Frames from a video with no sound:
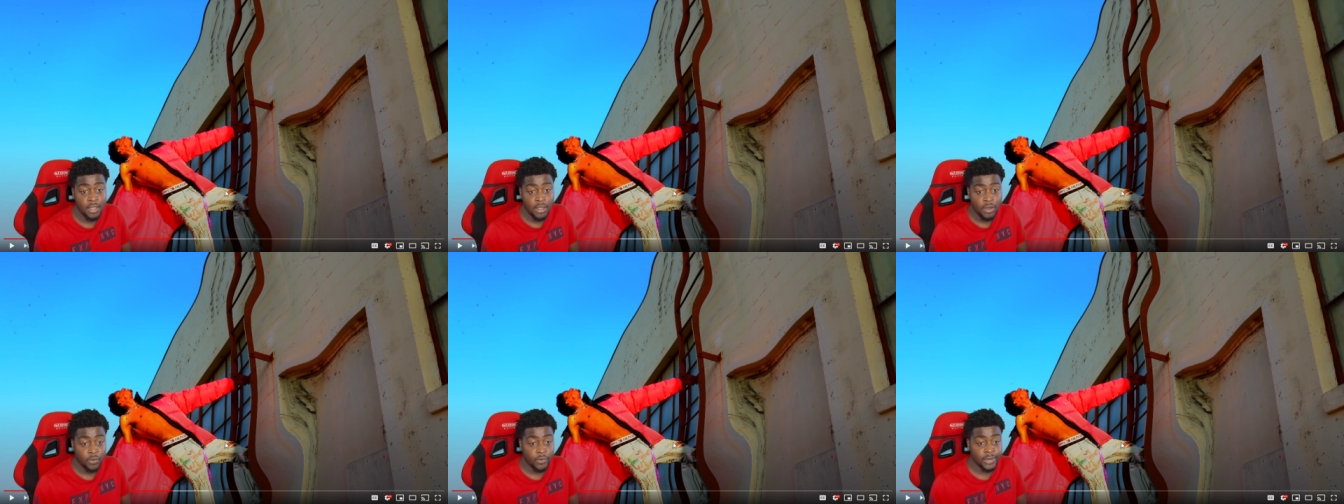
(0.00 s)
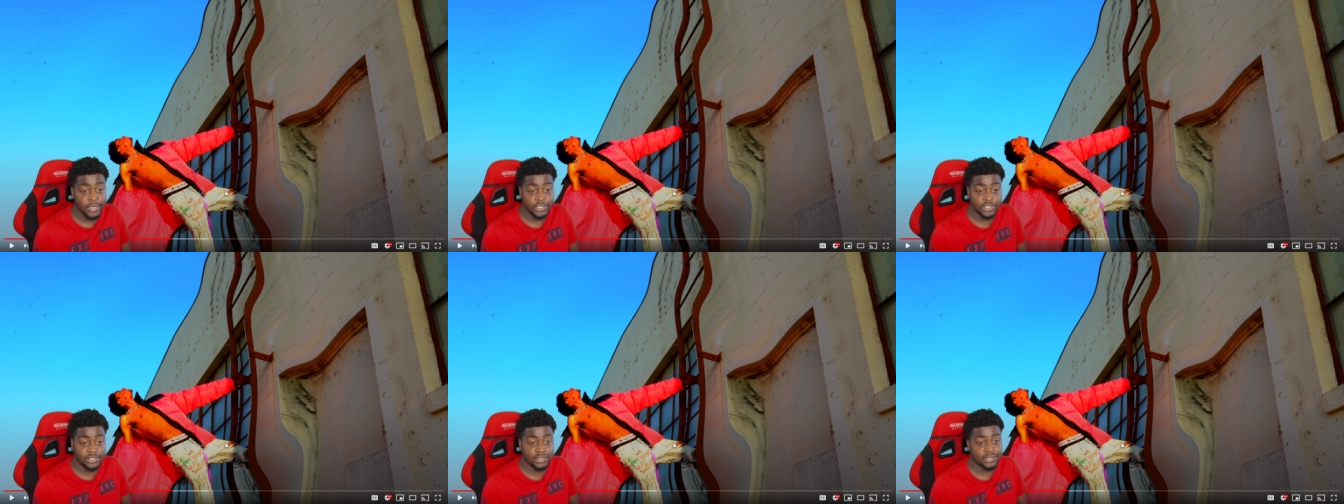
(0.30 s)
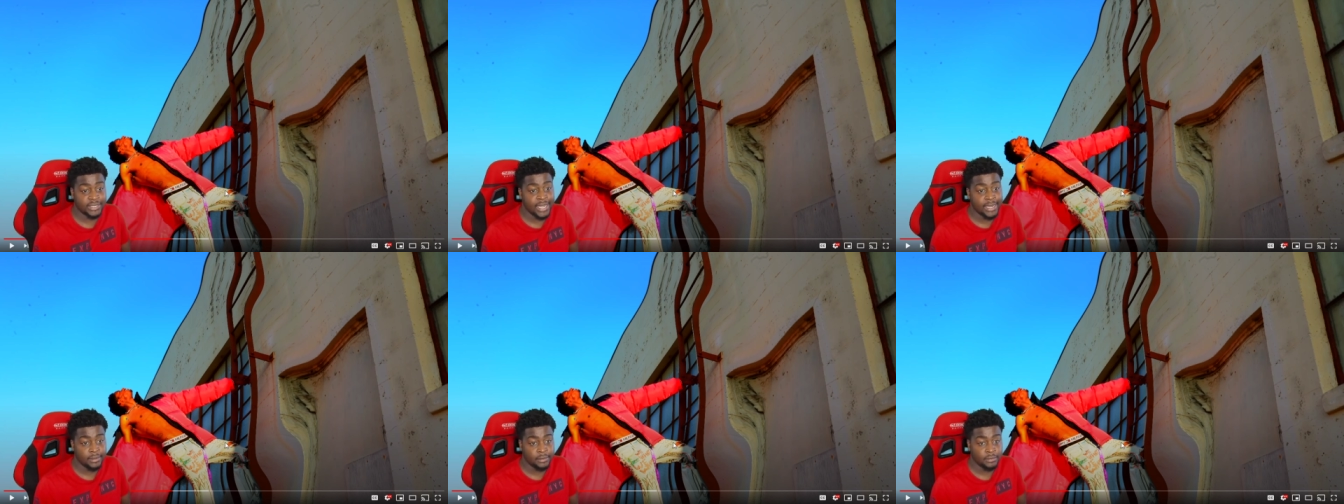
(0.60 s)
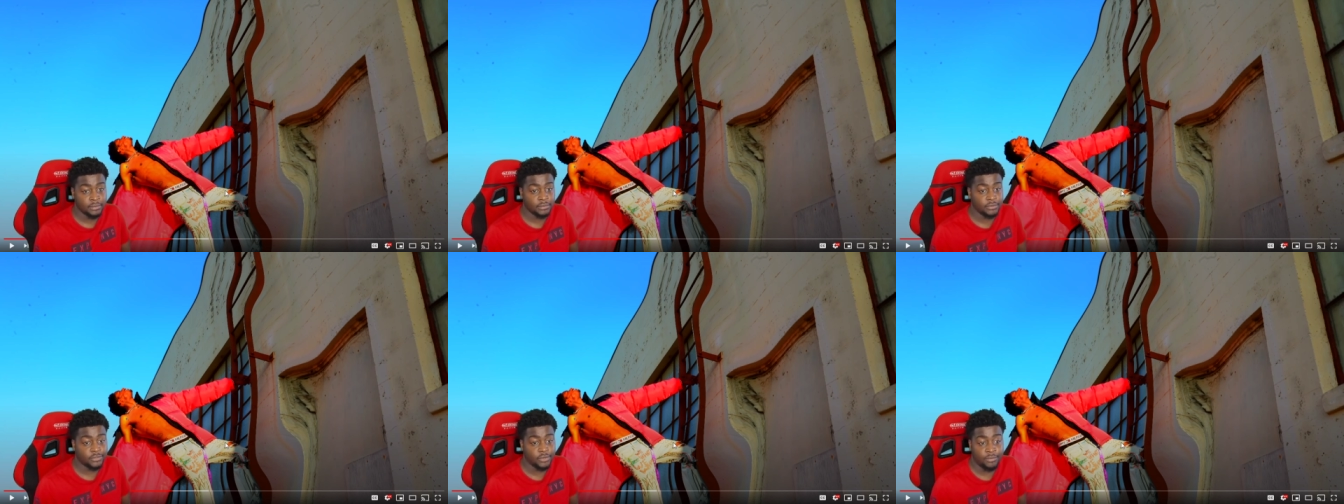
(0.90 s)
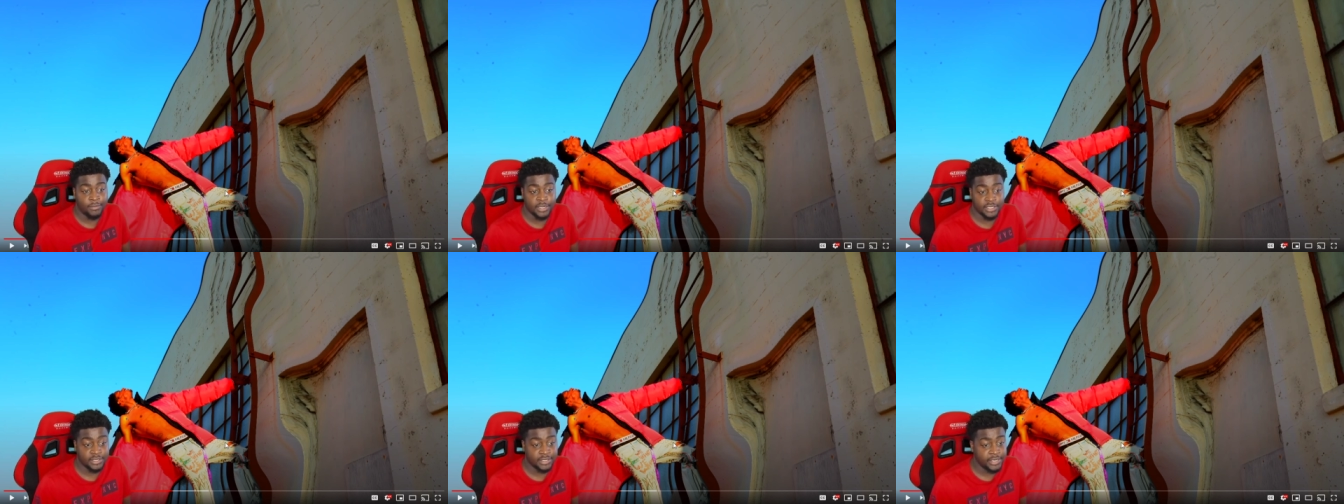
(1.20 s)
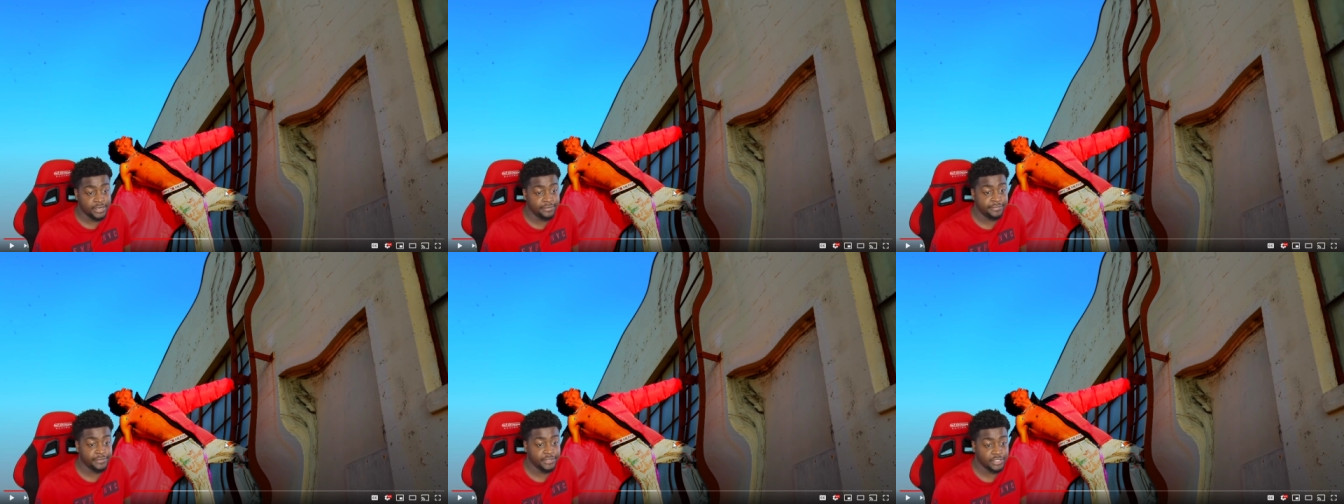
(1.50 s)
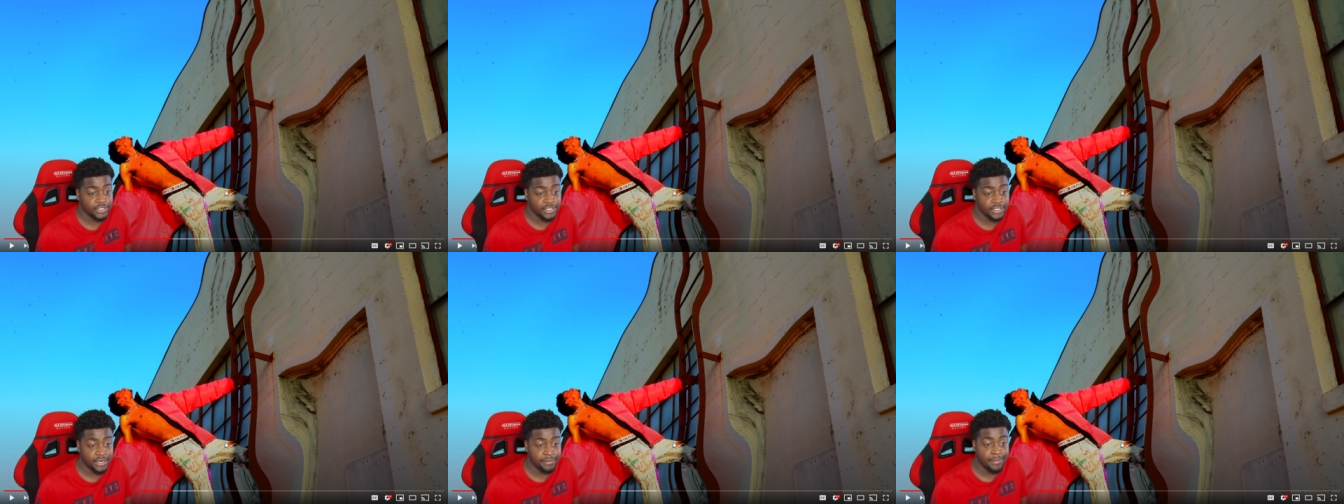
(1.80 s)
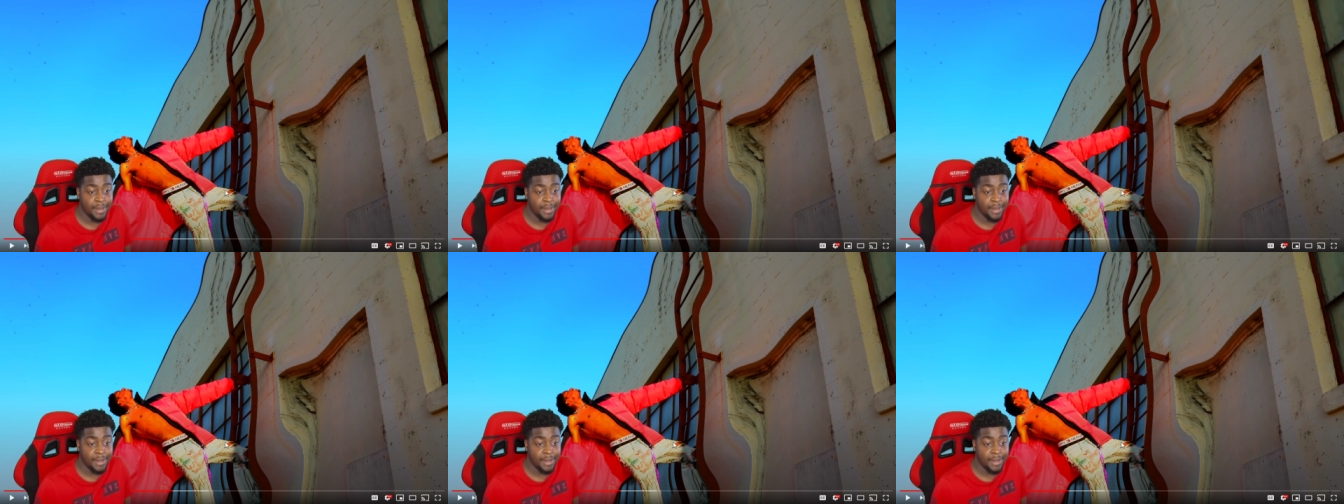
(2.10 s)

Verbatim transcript: Where it's just like so much different shit.